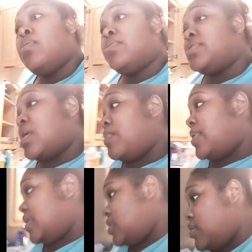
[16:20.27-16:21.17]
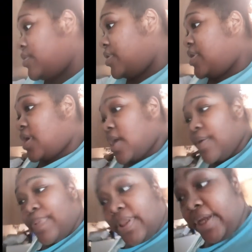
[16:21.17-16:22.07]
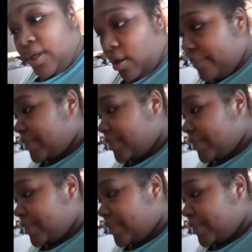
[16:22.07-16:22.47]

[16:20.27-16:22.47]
Was out way longer than I had planned on